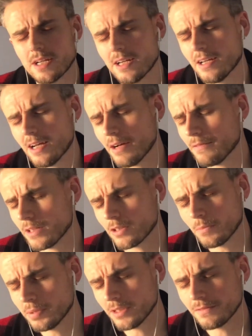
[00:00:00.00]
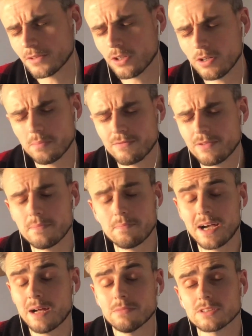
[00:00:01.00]
I completely forgot. My friend
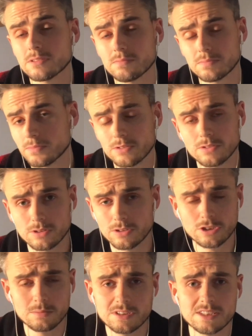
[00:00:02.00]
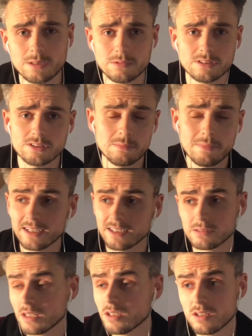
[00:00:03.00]
Barbara's going to come and sit with us. Do you mind?" I
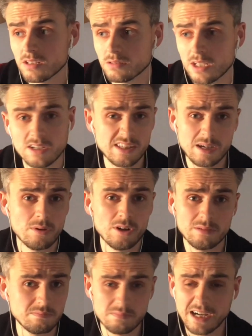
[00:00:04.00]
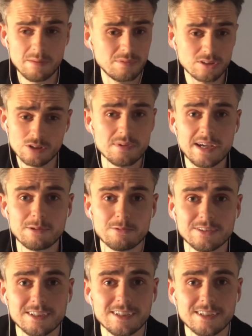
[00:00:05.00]
was like, "No." At that point, Barbara could be anyone.